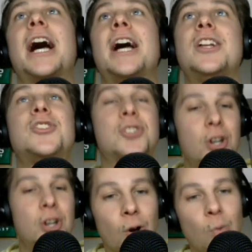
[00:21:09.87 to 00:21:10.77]
it
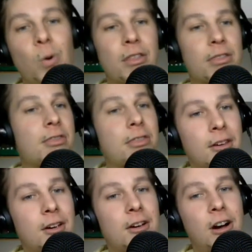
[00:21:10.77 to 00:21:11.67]
coincides
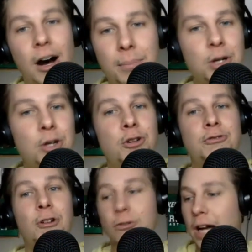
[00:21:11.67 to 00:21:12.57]
with a
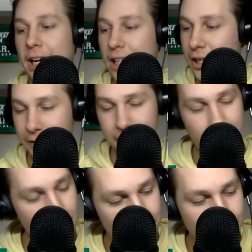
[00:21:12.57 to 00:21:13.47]
beautiful night
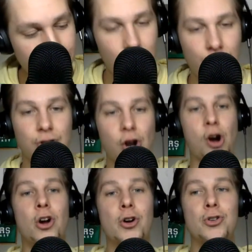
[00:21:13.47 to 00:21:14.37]
in a victory.
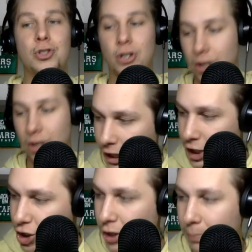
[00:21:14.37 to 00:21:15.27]
Stars
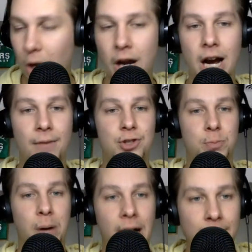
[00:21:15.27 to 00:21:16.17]
clinch a playoff
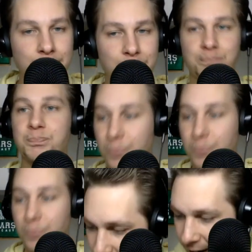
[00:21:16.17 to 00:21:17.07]
spot,
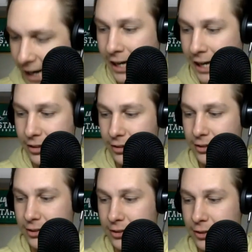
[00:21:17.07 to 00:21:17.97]
and
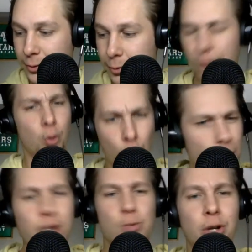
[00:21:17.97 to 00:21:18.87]
we feel really,
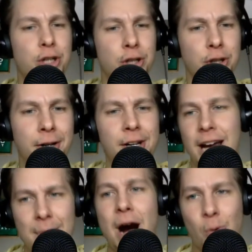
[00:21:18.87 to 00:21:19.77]
really good
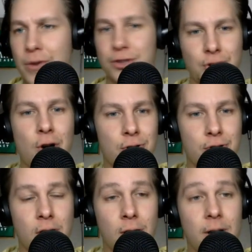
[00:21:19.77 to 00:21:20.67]
about where the Stars
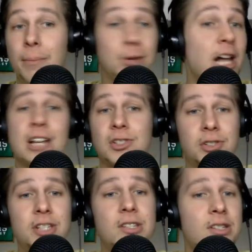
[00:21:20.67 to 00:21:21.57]
are. Plus, this
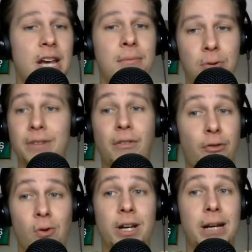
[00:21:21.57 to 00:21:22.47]
is game three of a
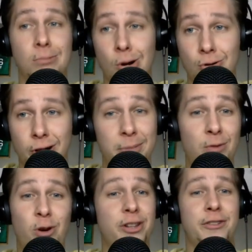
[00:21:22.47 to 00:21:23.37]
four-game road trip. They've won
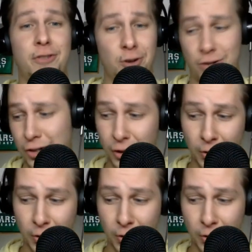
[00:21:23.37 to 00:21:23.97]
the first two.